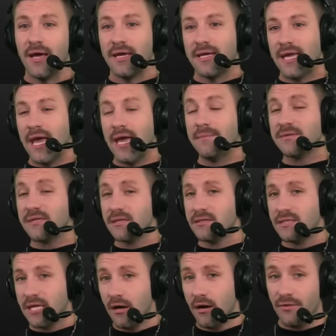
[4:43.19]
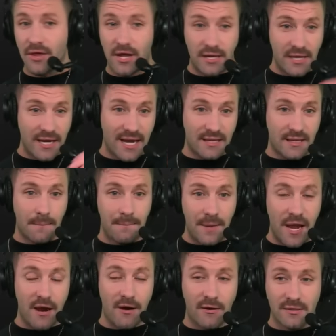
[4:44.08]
Games until then, you got the
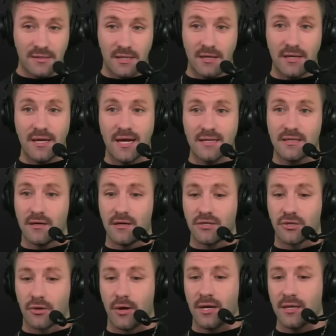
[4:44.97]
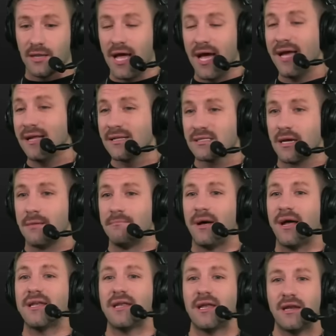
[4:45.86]
Bears, then you got the Detroit Lions on
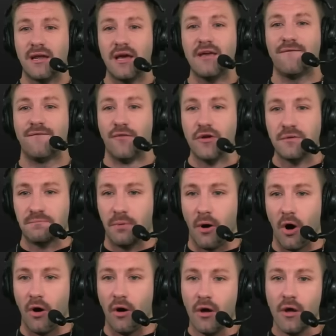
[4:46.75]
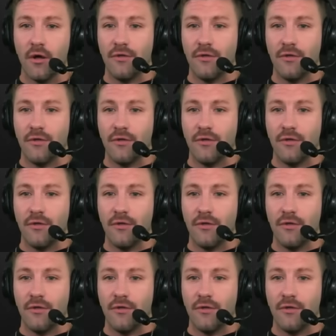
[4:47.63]
Monday Night Football.